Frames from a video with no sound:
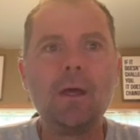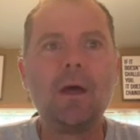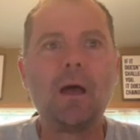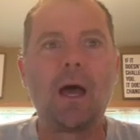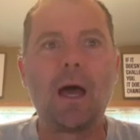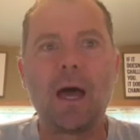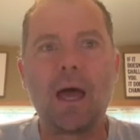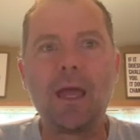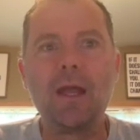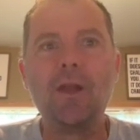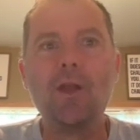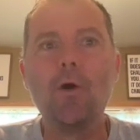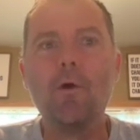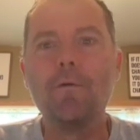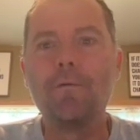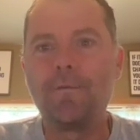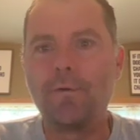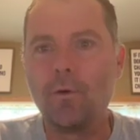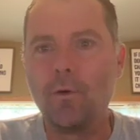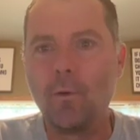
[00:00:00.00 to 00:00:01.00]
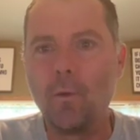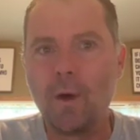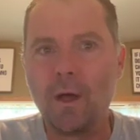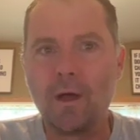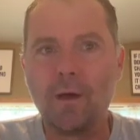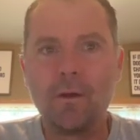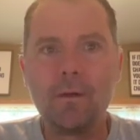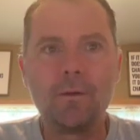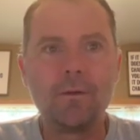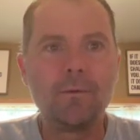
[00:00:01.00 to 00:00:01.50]
I know full
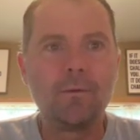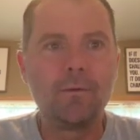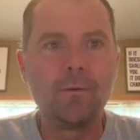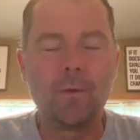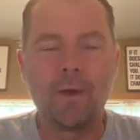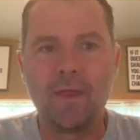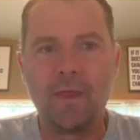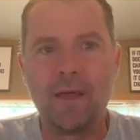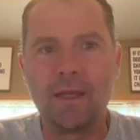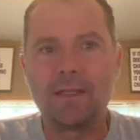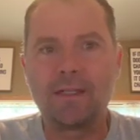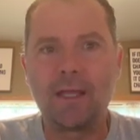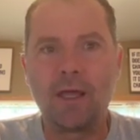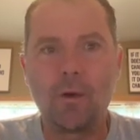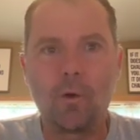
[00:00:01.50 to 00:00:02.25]
well when they say